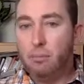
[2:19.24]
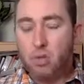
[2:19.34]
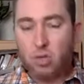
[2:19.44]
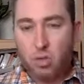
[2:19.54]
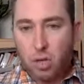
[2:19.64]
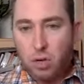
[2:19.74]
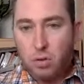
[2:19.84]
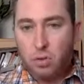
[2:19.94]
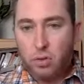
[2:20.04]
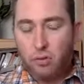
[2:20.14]

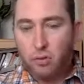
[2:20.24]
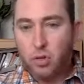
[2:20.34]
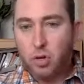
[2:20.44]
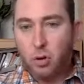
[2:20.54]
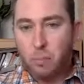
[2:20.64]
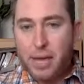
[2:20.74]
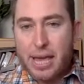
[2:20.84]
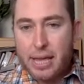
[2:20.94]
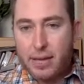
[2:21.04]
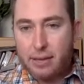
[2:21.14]
So the first
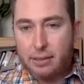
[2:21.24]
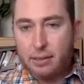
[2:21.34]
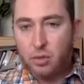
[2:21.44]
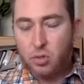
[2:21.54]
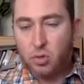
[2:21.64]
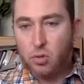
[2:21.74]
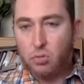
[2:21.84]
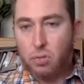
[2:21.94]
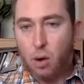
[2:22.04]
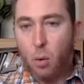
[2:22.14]
European
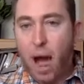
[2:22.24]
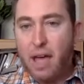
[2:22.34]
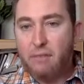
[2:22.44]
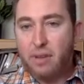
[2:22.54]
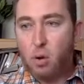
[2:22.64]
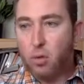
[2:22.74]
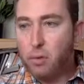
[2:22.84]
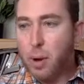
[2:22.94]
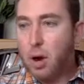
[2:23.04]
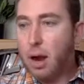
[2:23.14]
to arrive in North
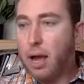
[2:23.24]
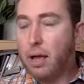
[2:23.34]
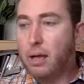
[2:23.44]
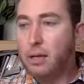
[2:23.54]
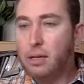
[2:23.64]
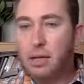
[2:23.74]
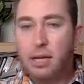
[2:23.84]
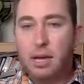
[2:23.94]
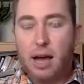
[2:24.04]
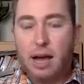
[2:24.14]
America
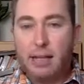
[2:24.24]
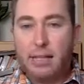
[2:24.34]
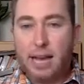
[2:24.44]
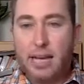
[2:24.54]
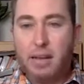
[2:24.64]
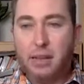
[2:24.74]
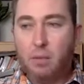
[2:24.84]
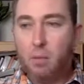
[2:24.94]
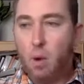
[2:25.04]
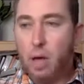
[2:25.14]

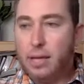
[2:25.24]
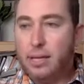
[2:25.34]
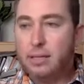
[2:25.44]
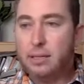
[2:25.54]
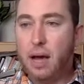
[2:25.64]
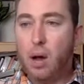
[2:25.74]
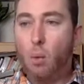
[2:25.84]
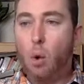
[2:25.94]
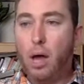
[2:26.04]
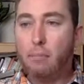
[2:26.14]
technically was
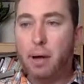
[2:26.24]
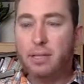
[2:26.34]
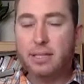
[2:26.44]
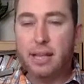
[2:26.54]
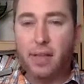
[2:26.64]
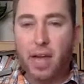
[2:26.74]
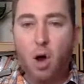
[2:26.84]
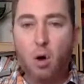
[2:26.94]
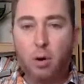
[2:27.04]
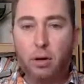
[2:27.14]
Juan Ponce de
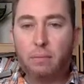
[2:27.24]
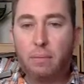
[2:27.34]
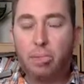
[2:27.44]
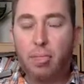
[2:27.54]
Leon.